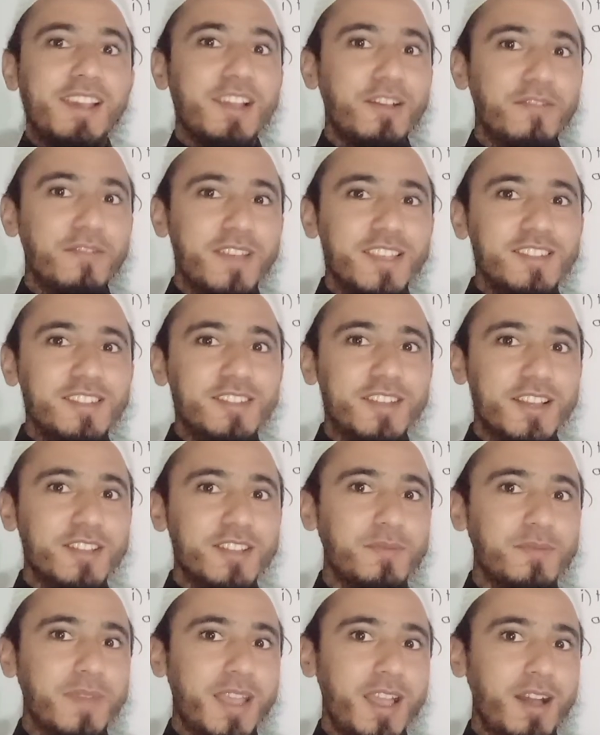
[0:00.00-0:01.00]
In
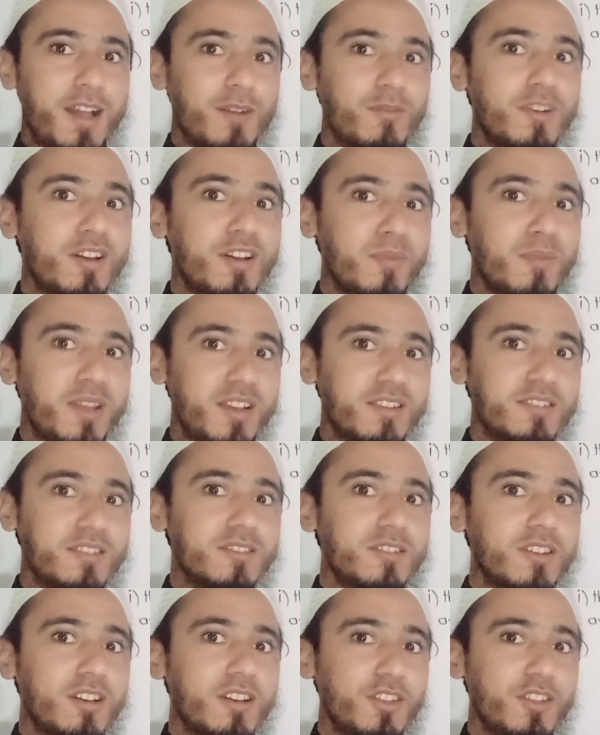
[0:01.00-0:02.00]
linguistics, we have
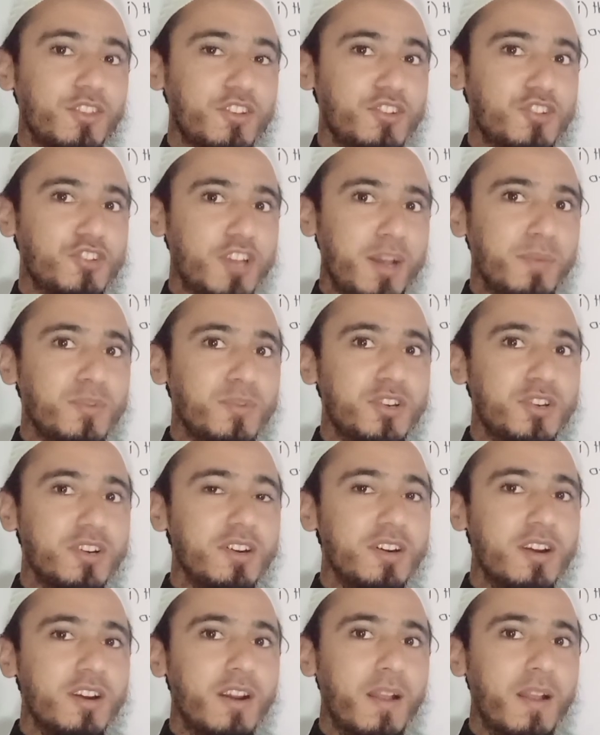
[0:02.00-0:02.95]
commenced the chapter.